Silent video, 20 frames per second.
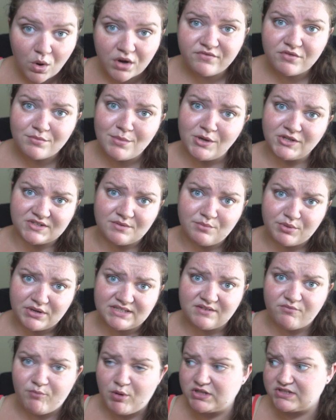One of the most
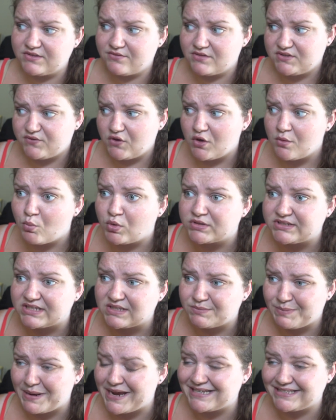impressive parts of this film was
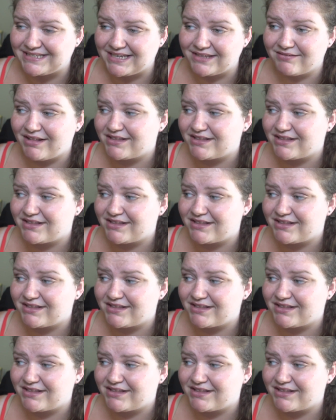its pacing.